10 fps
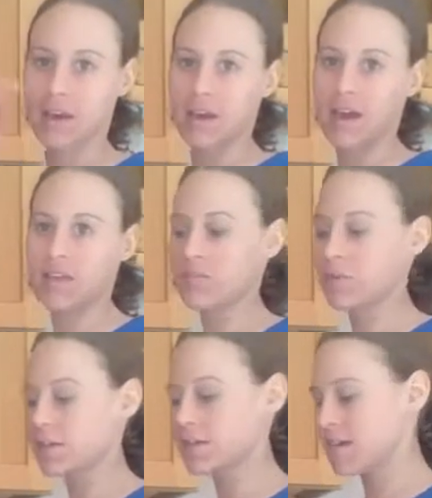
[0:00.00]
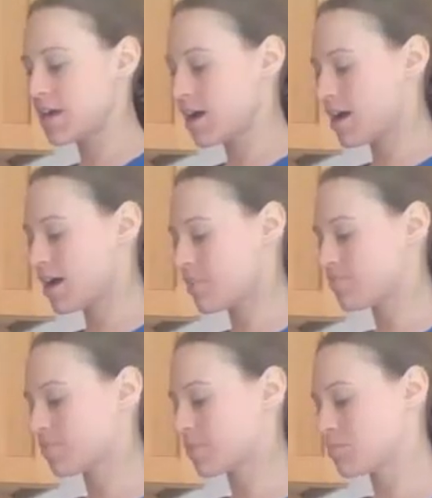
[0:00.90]
Hi everyone.
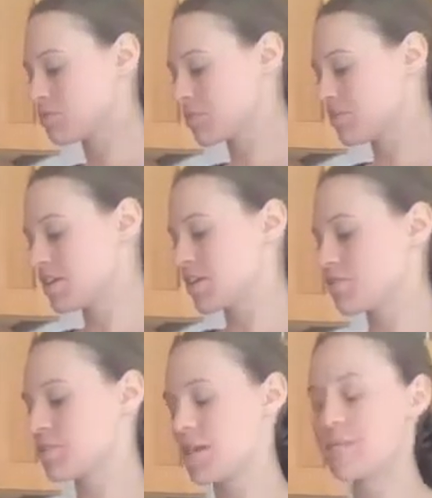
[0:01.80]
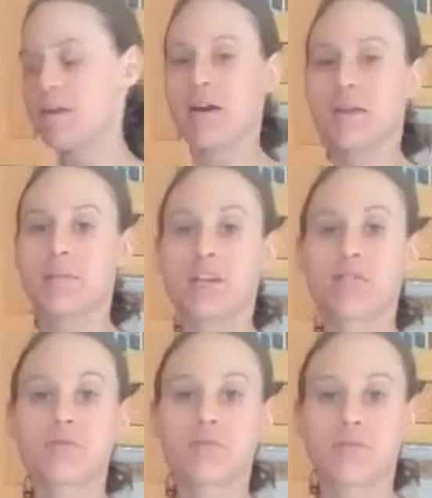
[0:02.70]
I'm doing a video today about how to make
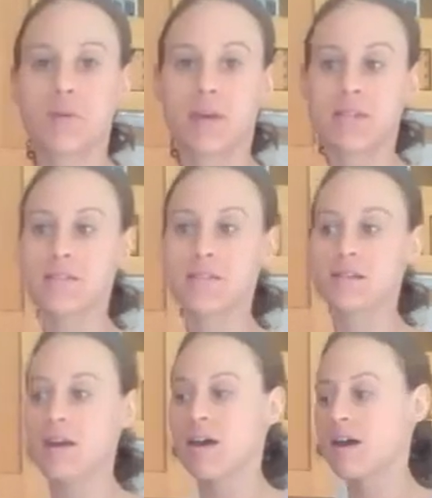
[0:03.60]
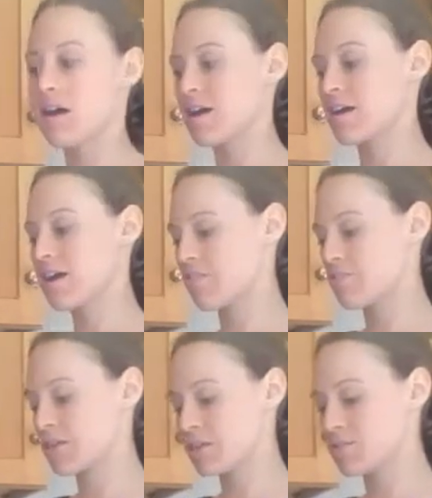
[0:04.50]
your own toothpaste. I
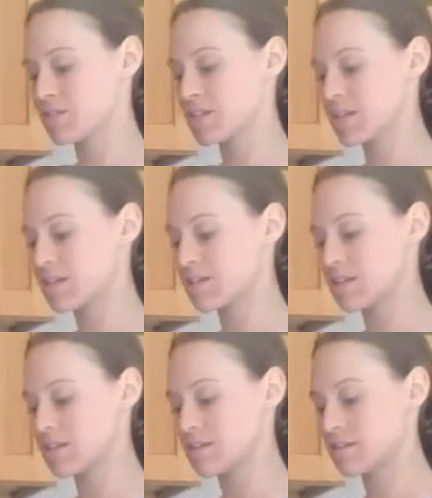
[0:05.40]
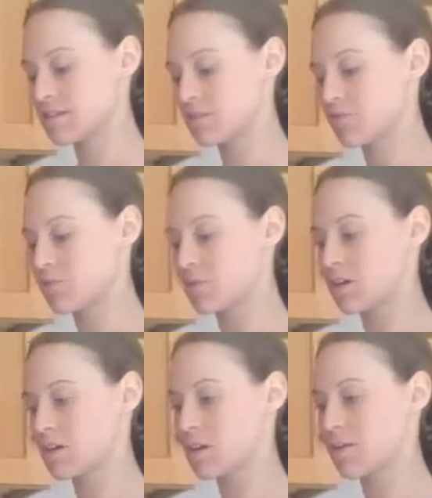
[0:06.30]
have been using this
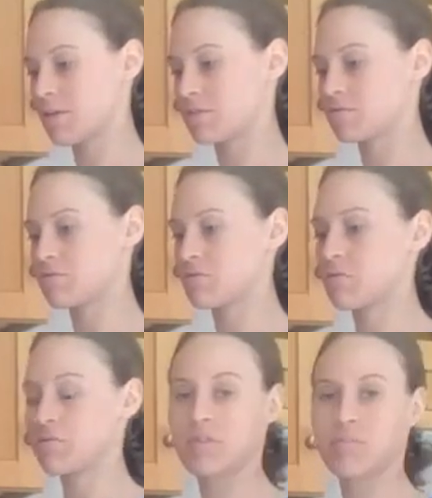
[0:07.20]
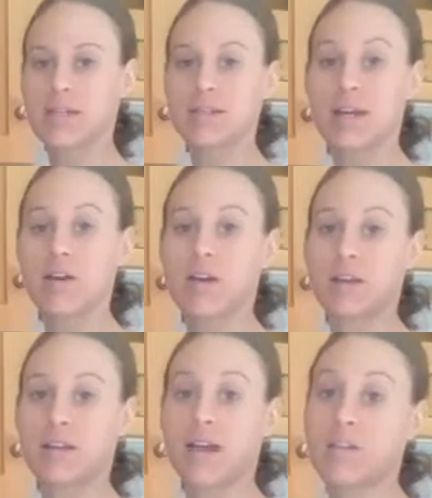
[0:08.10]
for about 2 or 3 weeks now,
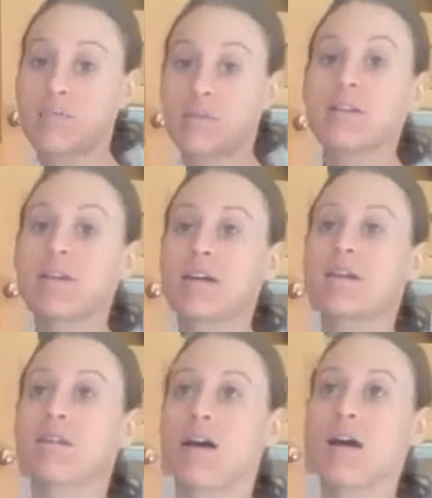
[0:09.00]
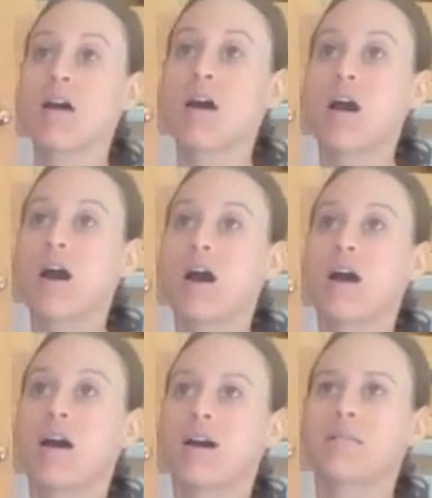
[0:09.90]
and I really like it a lot.
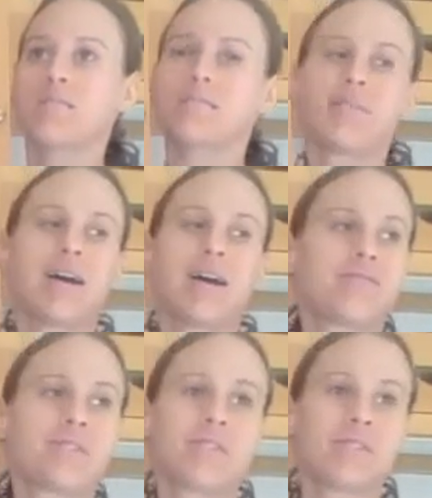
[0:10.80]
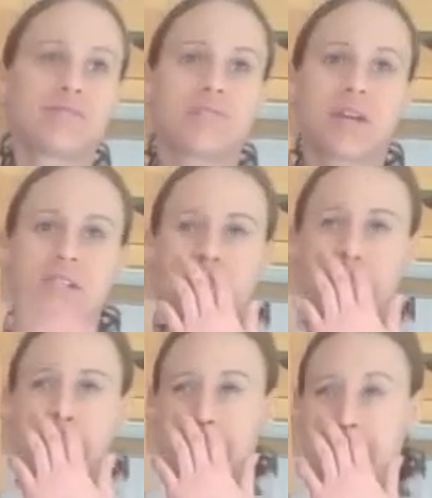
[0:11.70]
I've seen the recipes
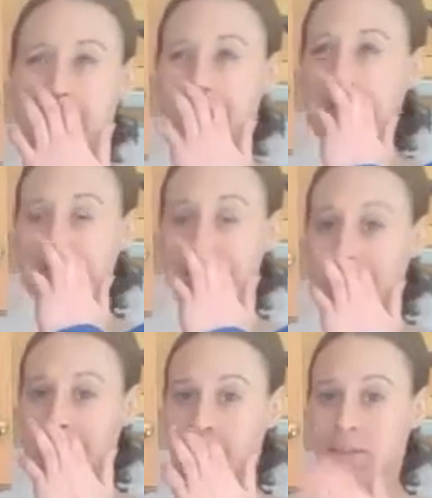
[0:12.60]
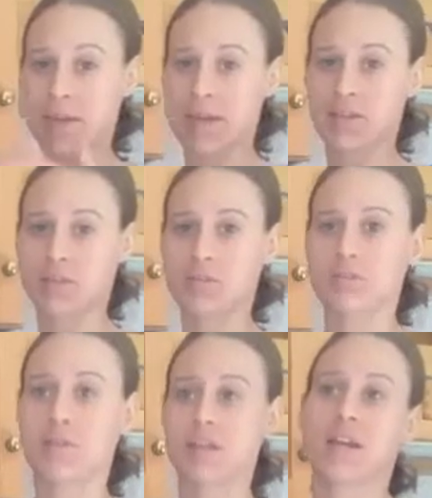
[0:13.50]
online, and I've seen people making their own
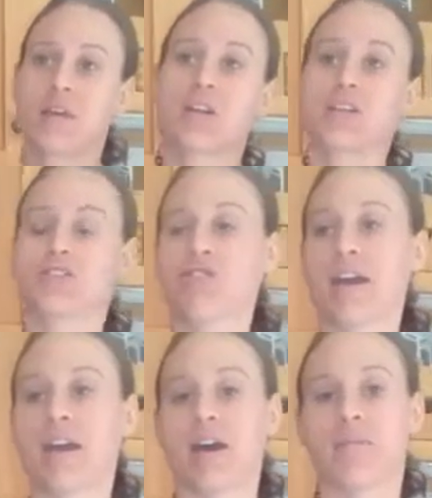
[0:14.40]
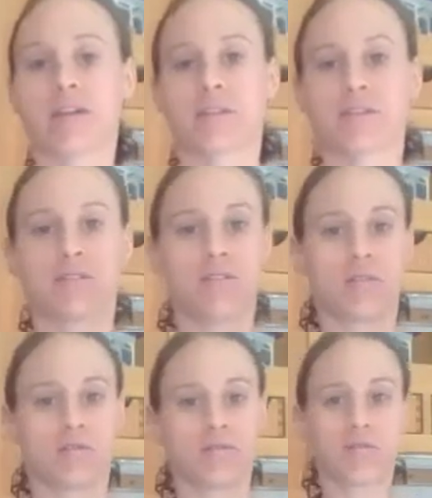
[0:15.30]
toothpaste, and I wanted to try it out because
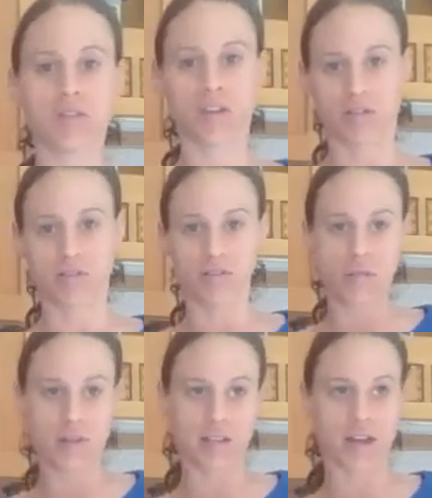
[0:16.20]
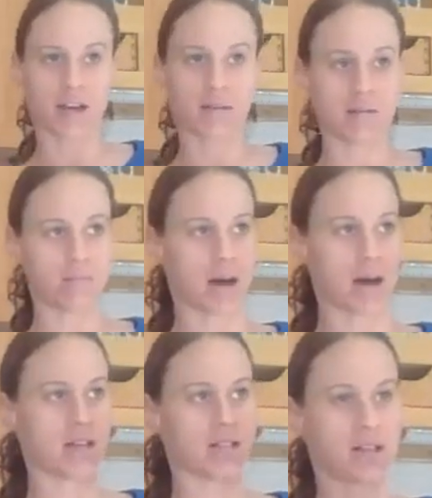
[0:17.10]
the toothpaste I
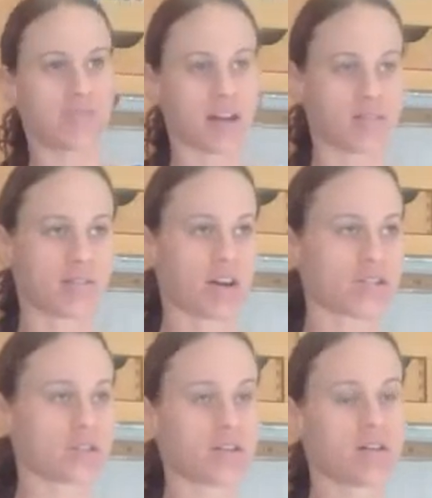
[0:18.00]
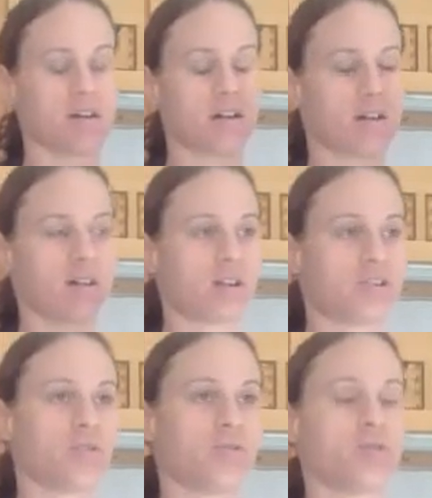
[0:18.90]
buy is like $5 a
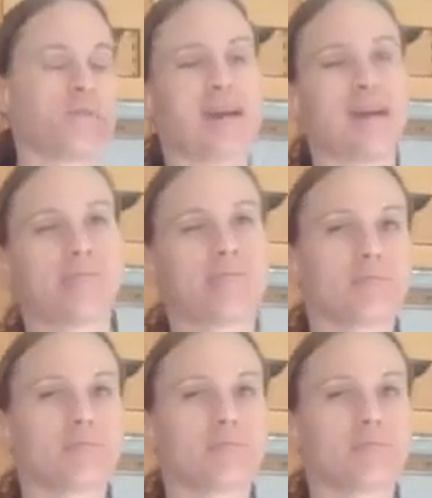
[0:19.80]
tube, and